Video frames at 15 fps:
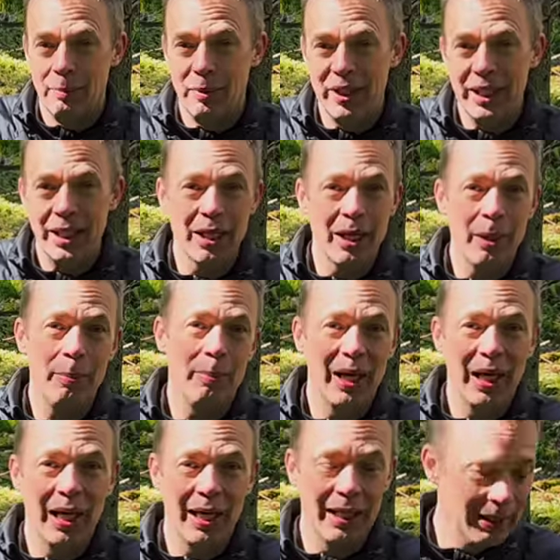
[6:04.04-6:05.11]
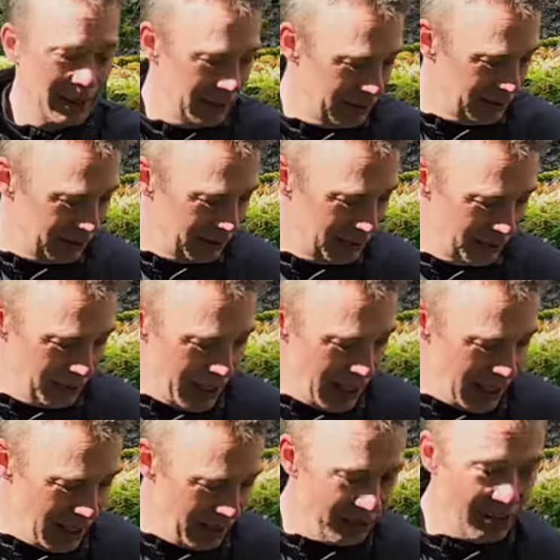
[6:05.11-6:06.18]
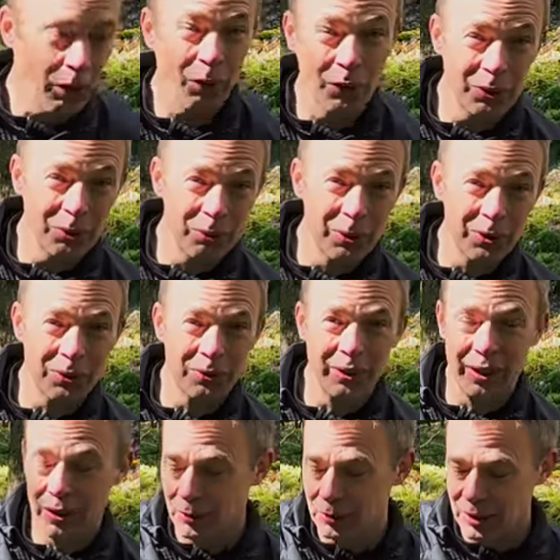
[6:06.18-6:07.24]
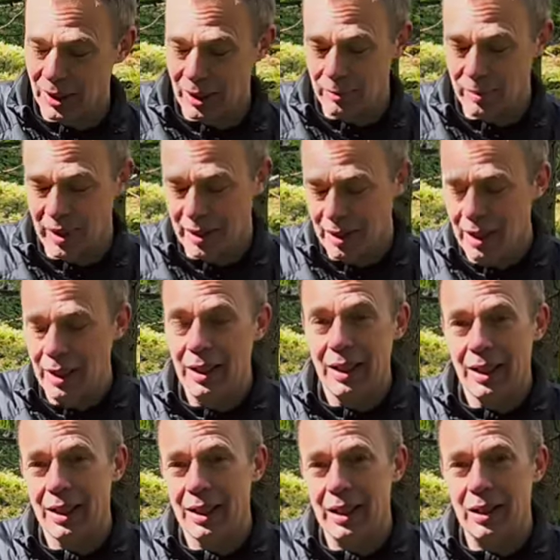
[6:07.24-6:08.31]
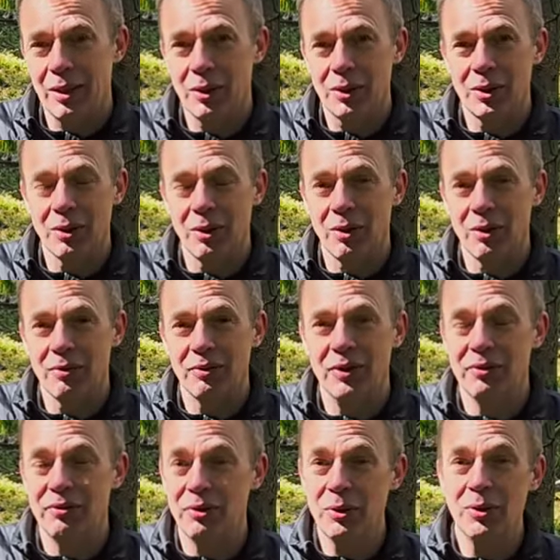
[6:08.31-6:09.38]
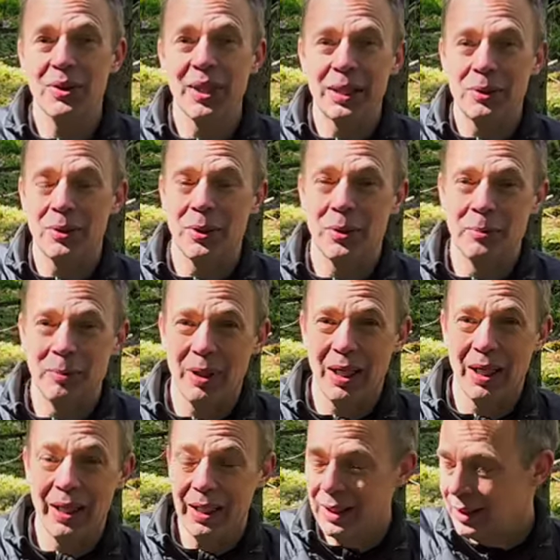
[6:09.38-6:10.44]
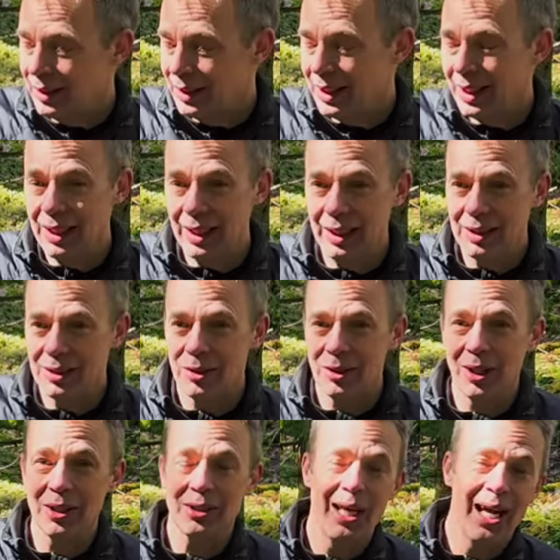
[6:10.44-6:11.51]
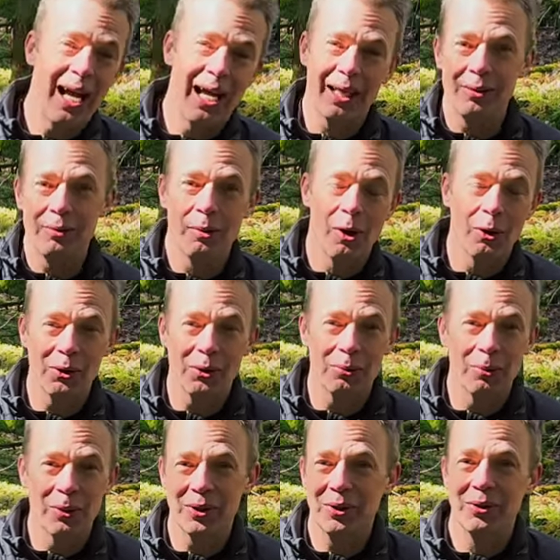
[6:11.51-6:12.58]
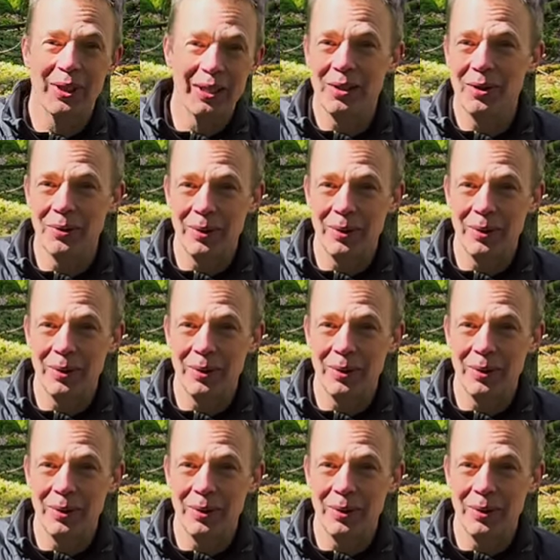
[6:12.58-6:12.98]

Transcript: bring it up and you have hot water in no time. And a lot of the food that you can buy is just add hot water and you